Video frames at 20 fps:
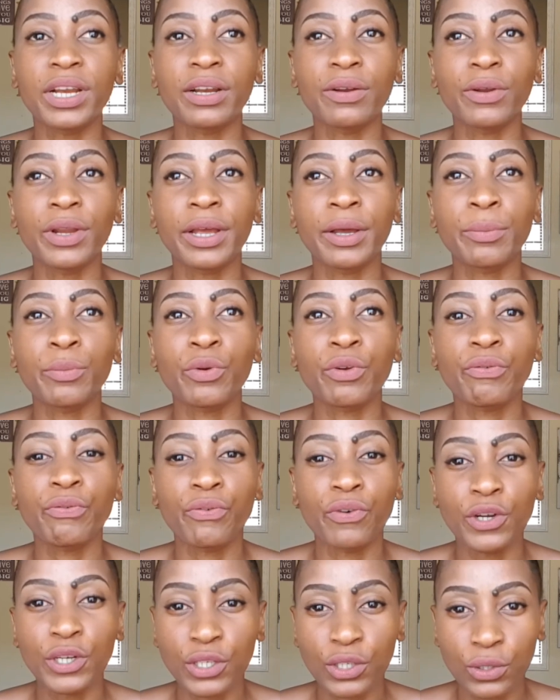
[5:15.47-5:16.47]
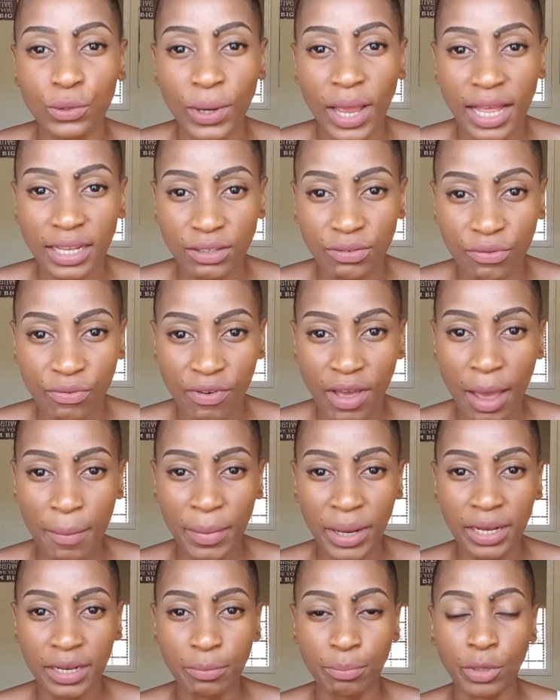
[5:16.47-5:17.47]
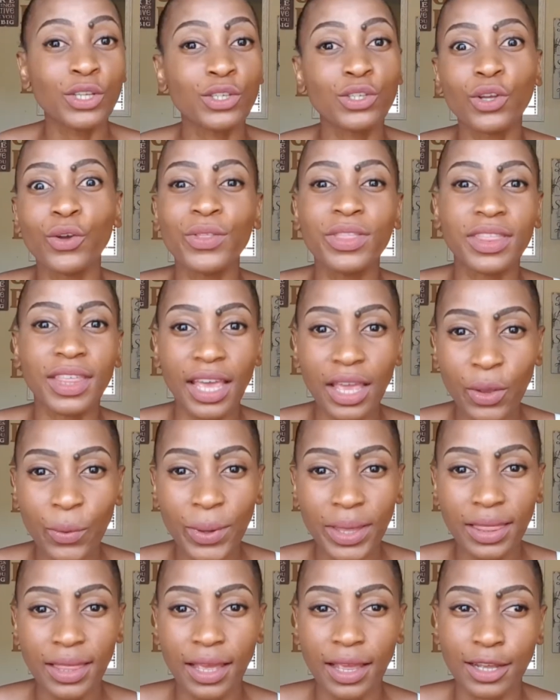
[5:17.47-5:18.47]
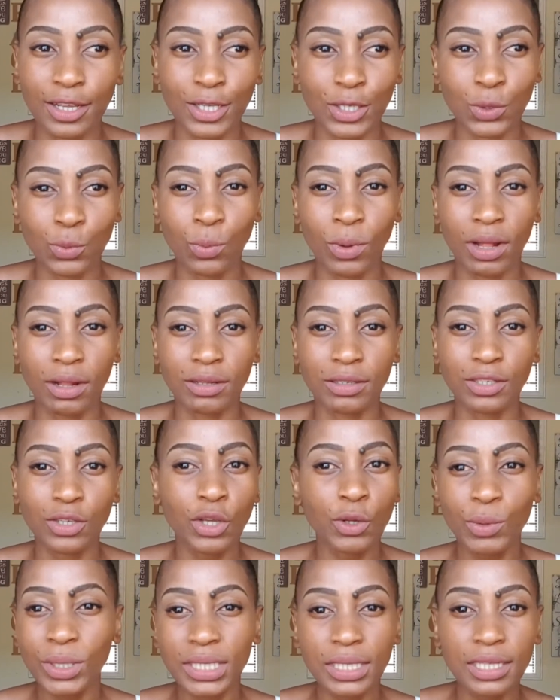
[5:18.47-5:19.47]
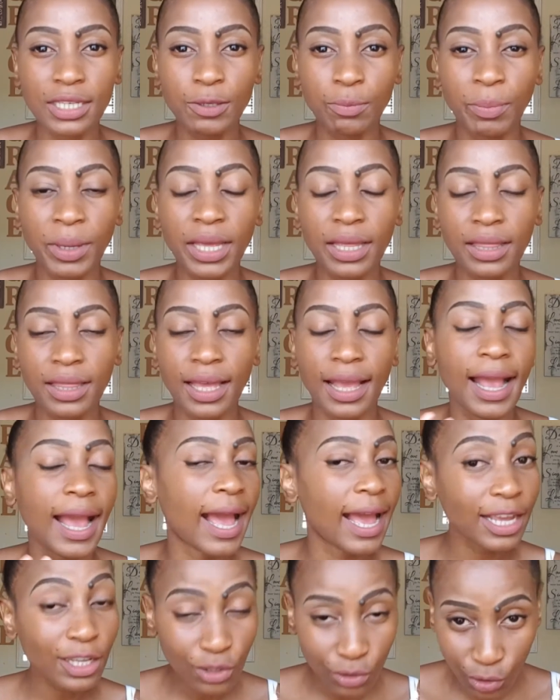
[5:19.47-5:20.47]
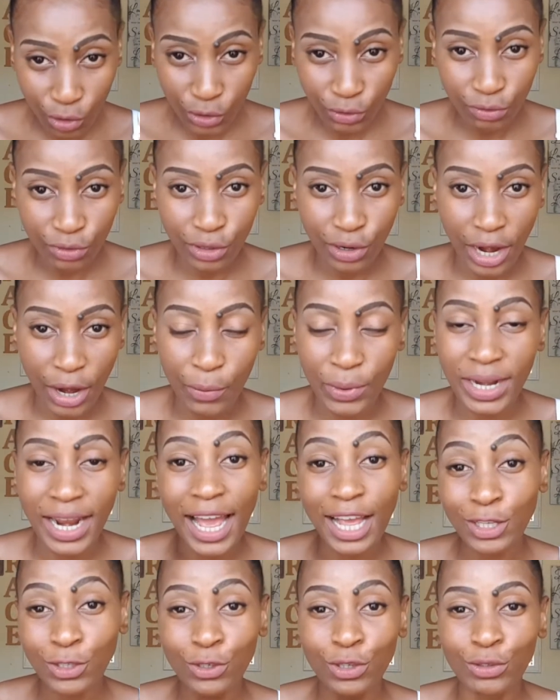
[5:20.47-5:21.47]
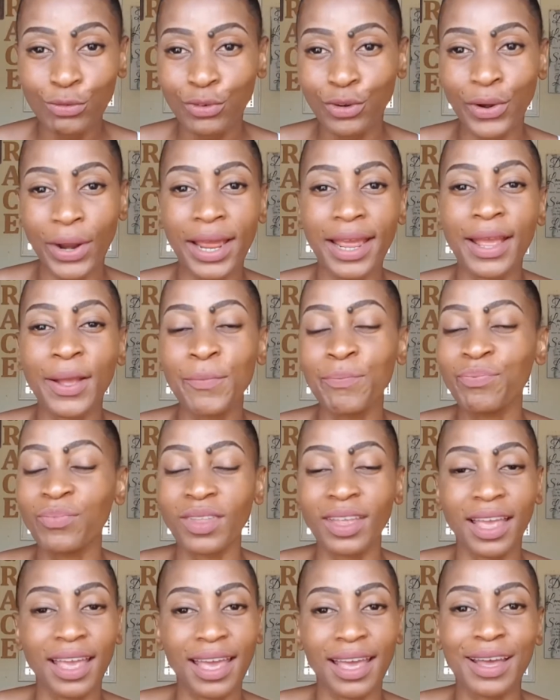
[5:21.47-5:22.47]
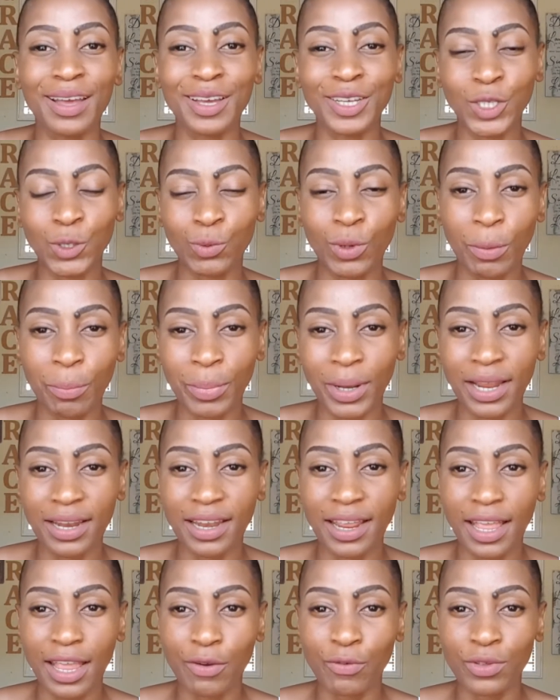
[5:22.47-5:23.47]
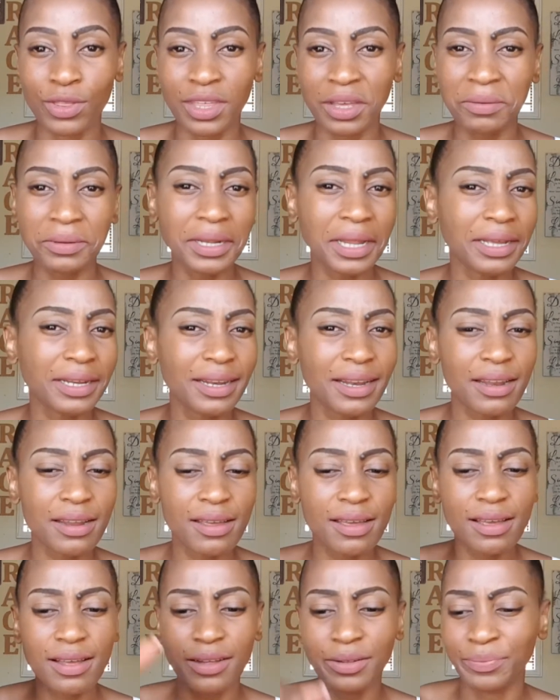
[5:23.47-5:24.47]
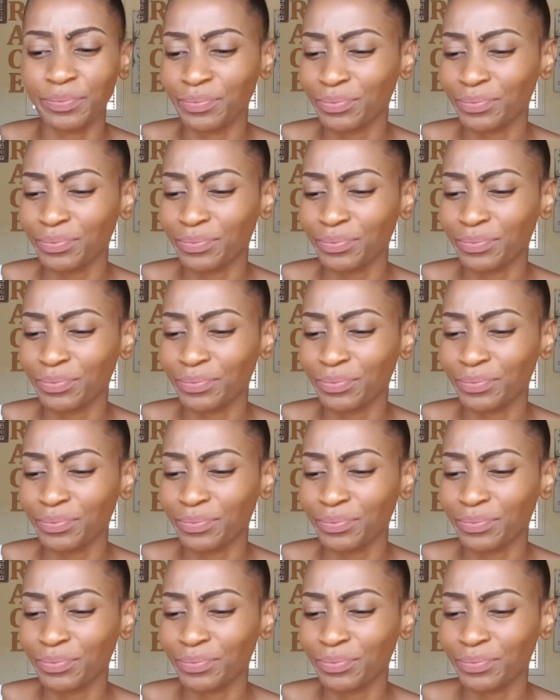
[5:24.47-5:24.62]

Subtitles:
refer to as family. So they were there as well. So it was this big thing. I told Farai, when I told Farai, as we were planning everything, I'm like, nah,